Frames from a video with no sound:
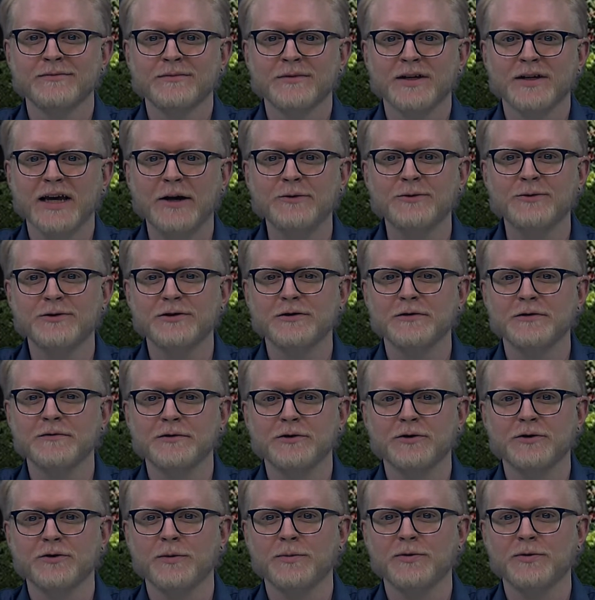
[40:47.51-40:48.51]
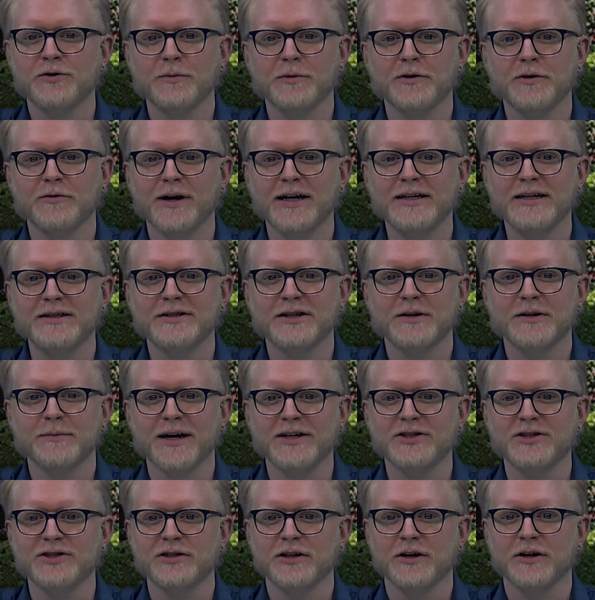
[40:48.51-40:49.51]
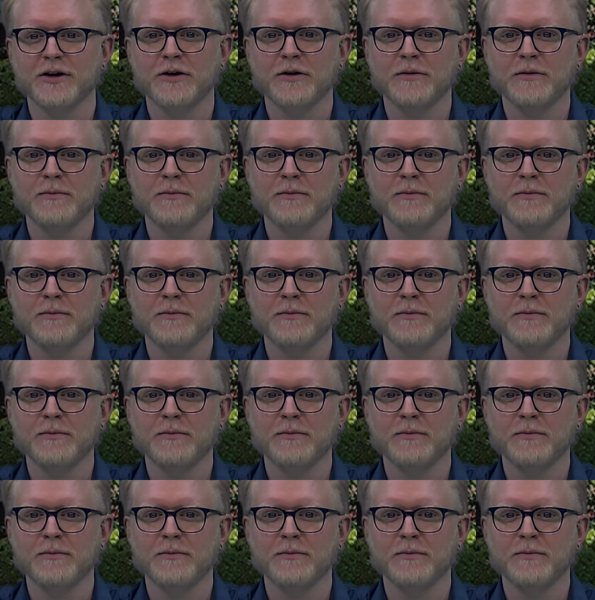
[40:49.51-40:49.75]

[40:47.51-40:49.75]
Council of Europe Human Rights Commissioner